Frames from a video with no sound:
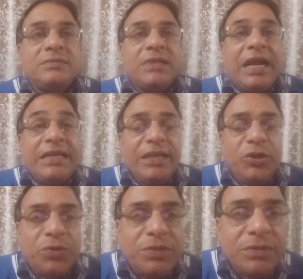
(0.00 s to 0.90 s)

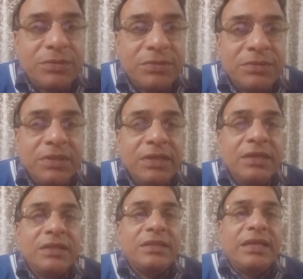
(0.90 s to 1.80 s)
attitude,
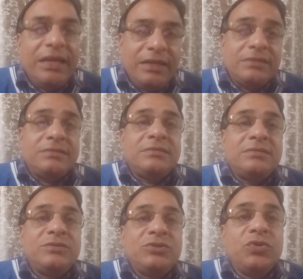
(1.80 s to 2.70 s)
then
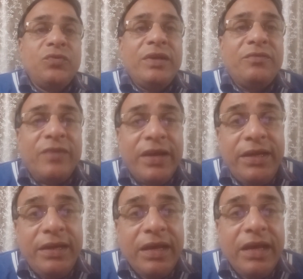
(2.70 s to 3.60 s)
you will
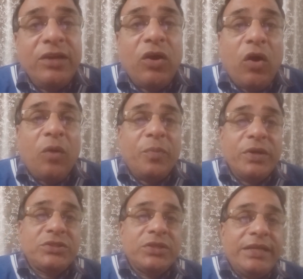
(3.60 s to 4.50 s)
find an
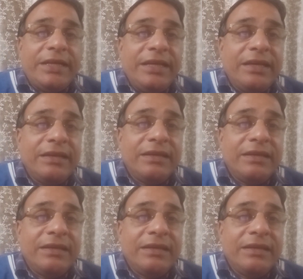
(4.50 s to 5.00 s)
opportunity